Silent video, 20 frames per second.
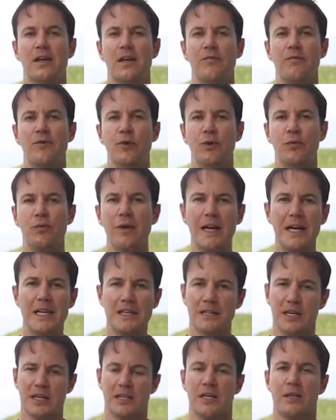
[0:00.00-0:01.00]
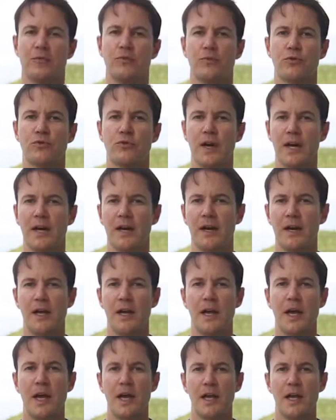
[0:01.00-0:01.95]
if you're a really successful trader,